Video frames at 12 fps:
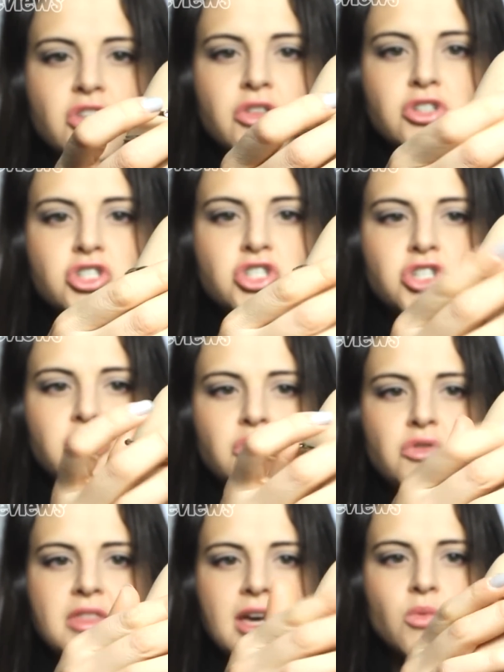So there's
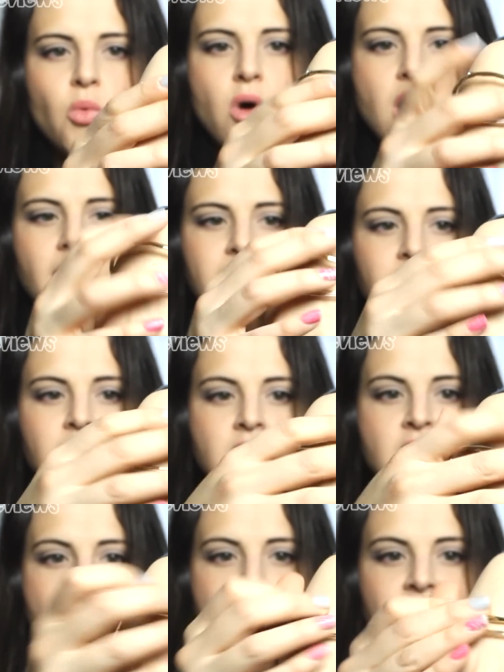2, then 1,
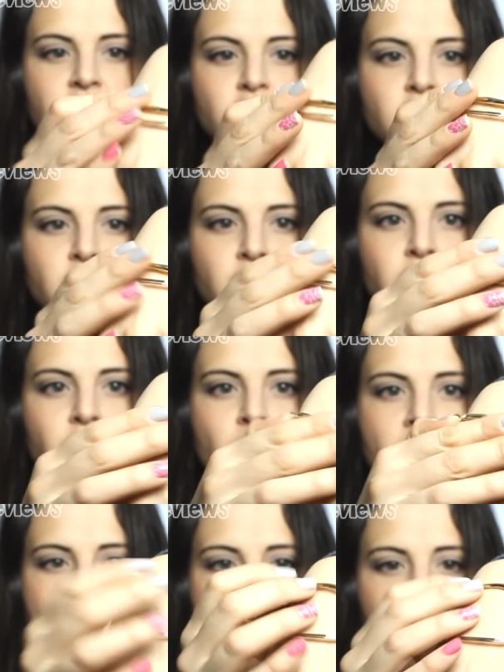then
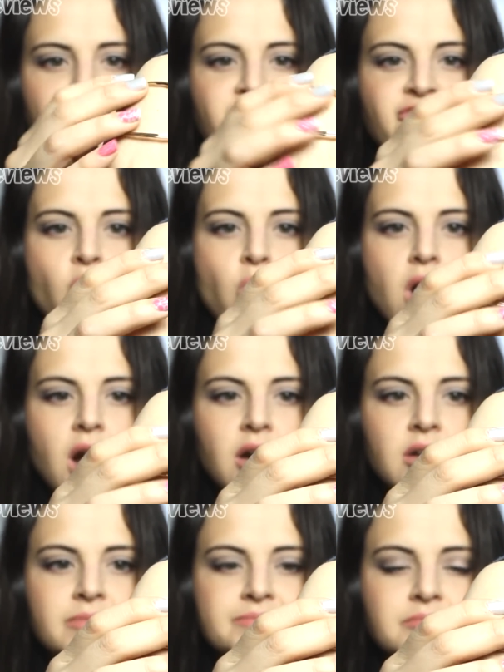2, then 4.